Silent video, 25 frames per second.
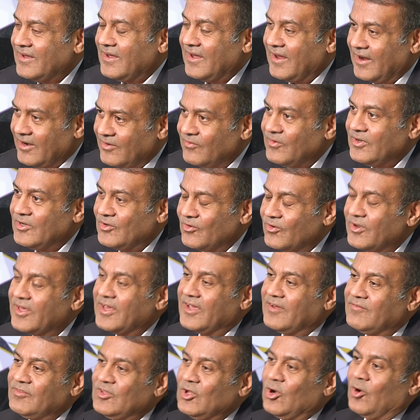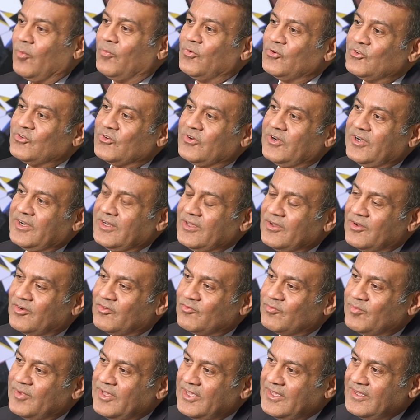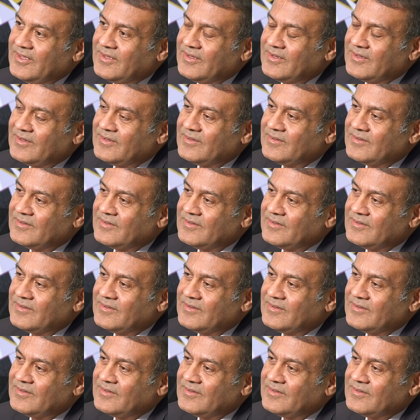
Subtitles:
And we today have the opportunity of being